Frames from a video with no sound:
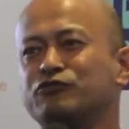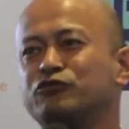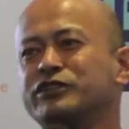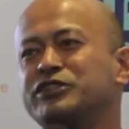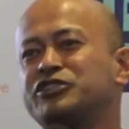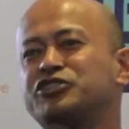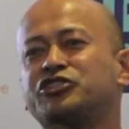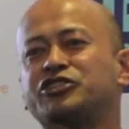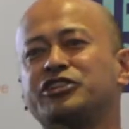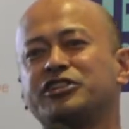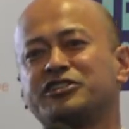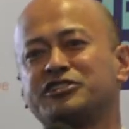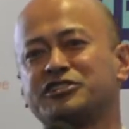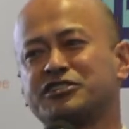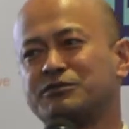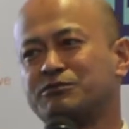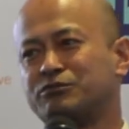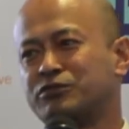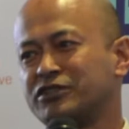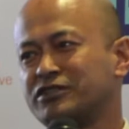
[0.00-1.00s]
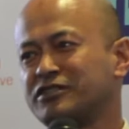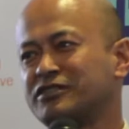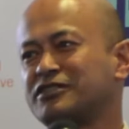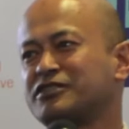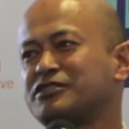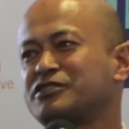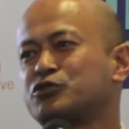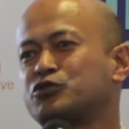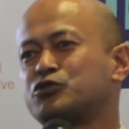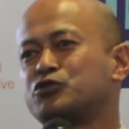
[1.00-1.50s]
we changed the
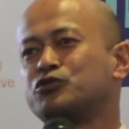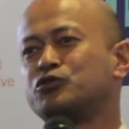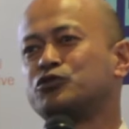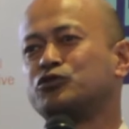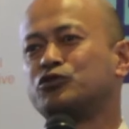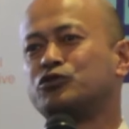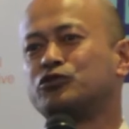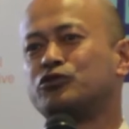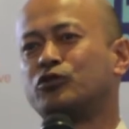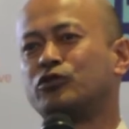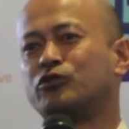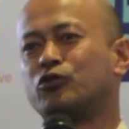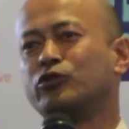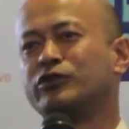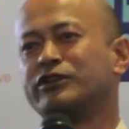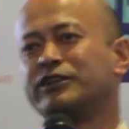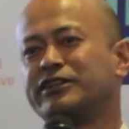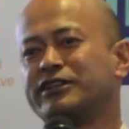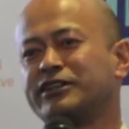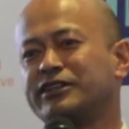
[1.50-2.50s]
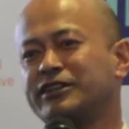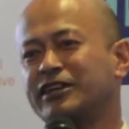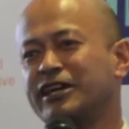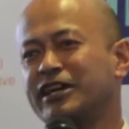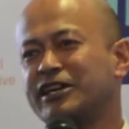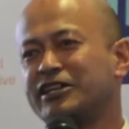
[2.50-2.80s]
business to only